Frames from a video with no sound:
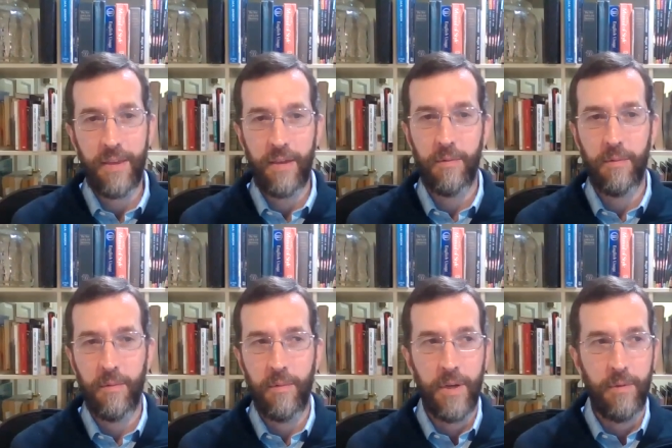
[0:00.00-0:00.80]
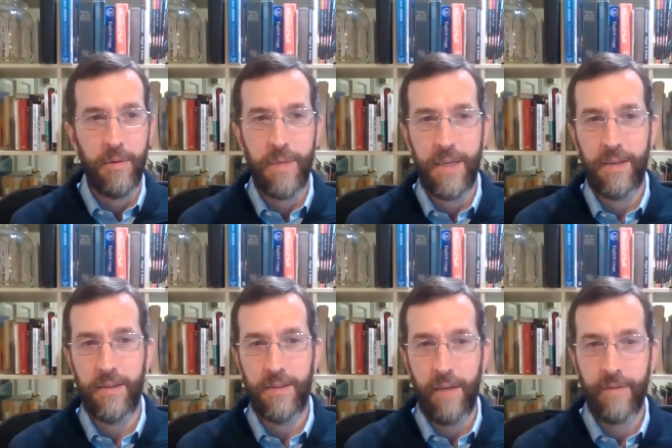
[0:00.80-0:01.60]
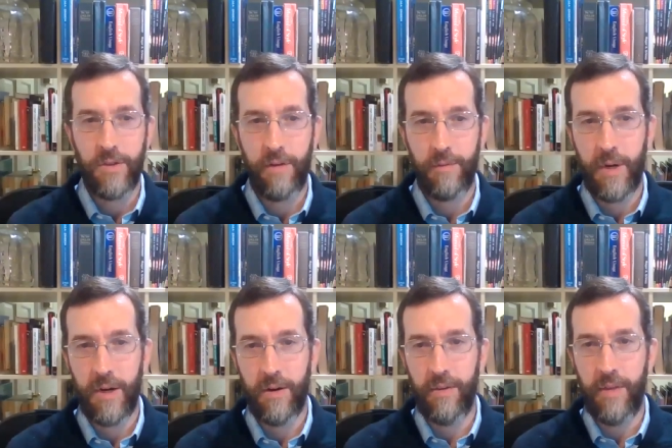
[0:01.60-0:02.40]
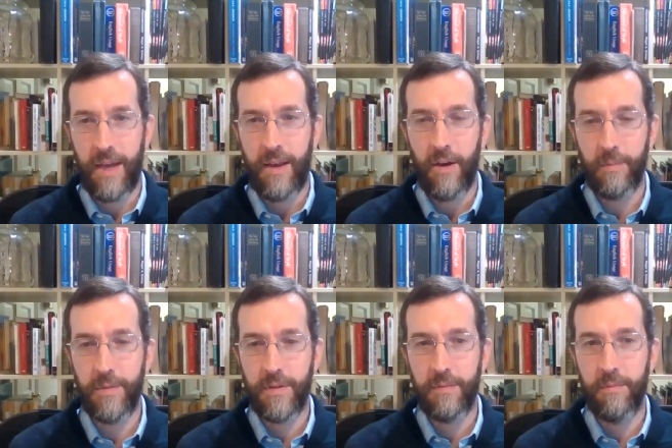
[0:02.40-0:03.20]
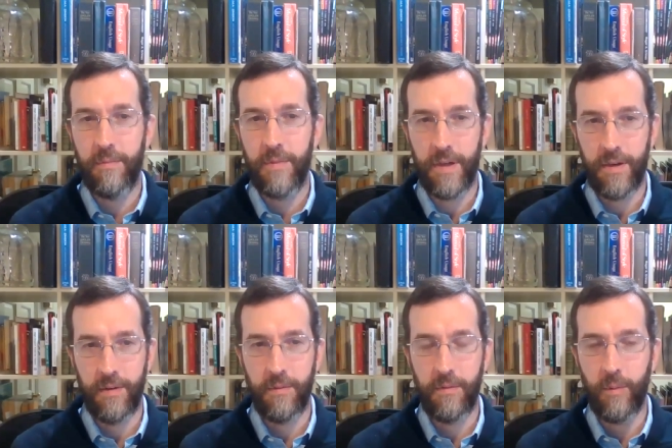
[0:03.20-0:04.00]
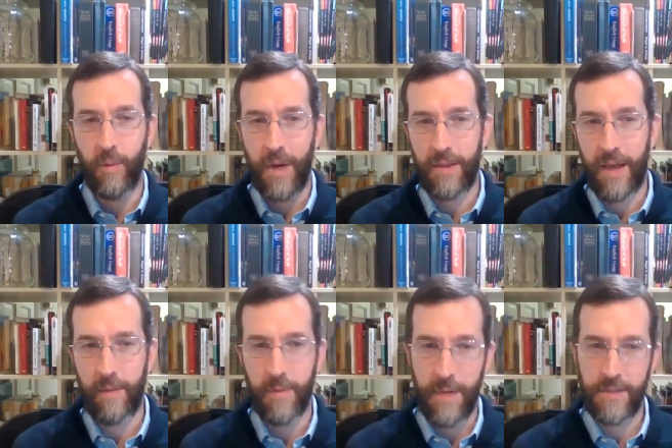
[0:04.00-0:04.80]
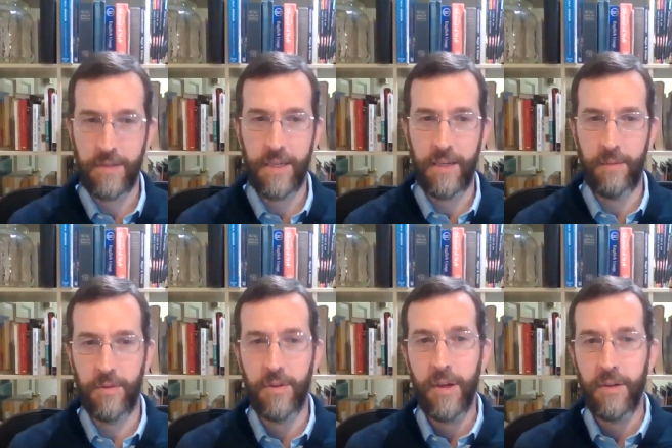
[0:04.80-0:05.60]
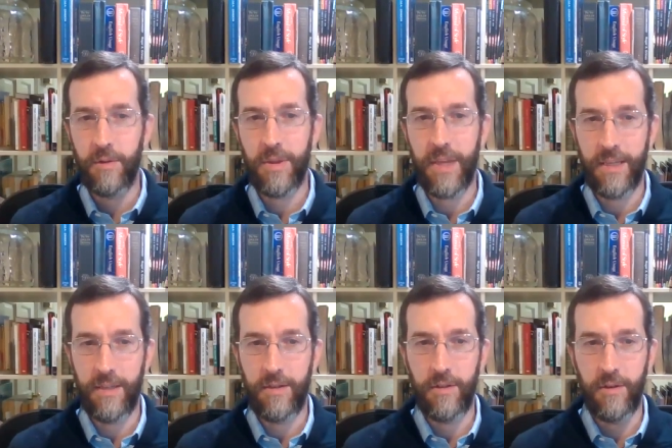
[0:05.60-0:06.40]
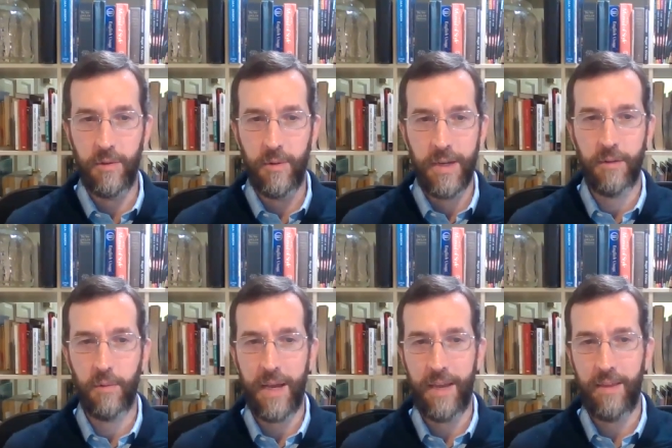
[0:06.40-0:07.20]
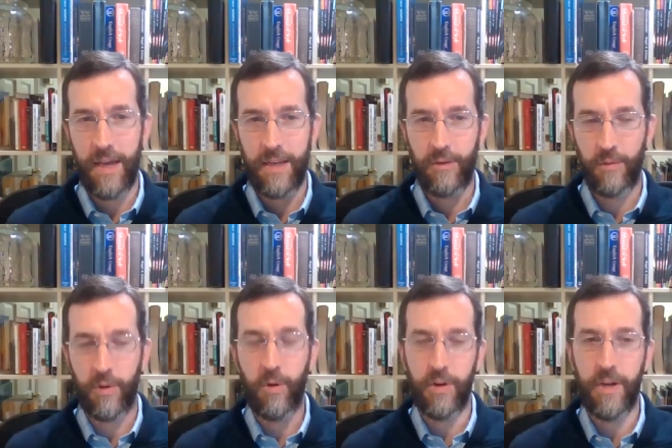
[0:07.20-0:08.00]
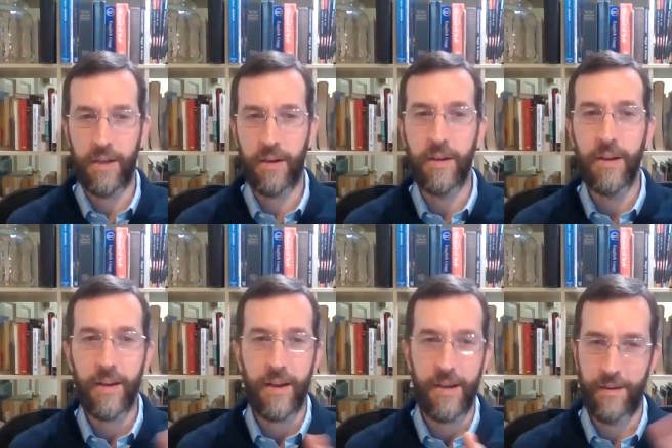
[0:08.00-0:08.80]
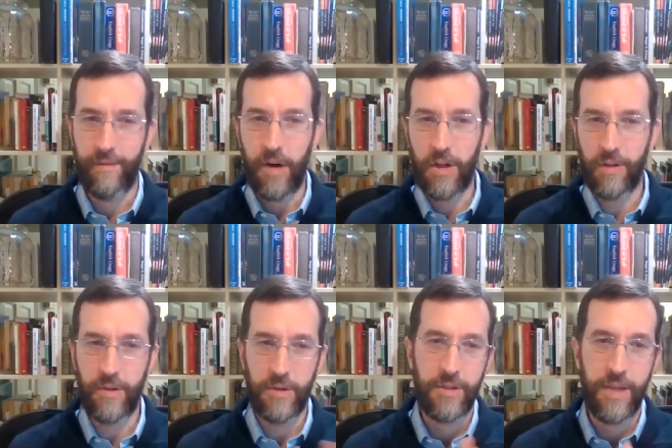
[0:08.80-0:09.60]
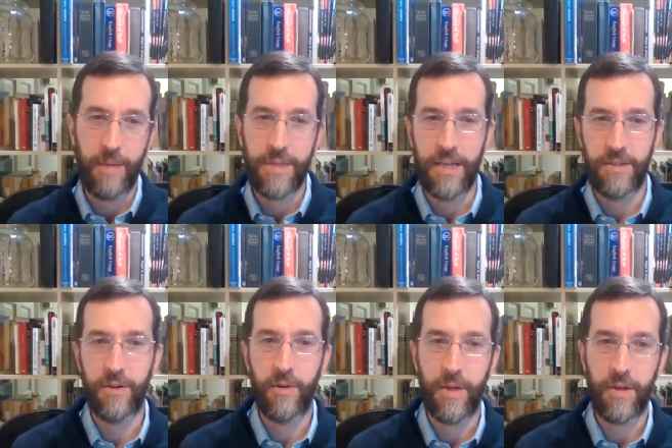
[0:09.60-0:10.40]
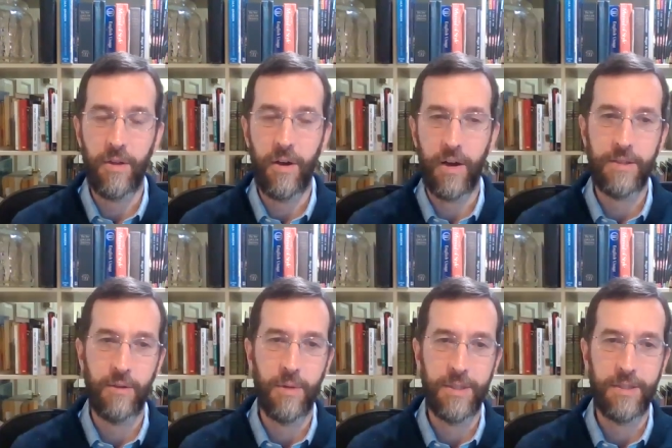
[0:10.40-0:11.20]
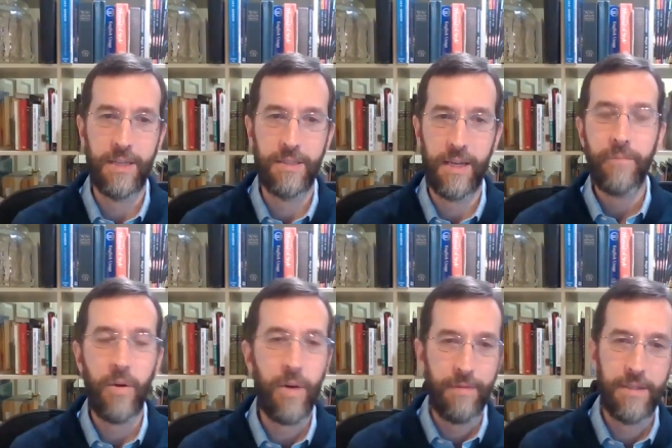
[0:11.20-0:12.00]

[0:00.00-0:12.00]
think what it would mean is having software that helps the wet lab, the bench teams do what they need to do in a way that it's recording kind of all of those steps as you're going along. So once they say, oh, I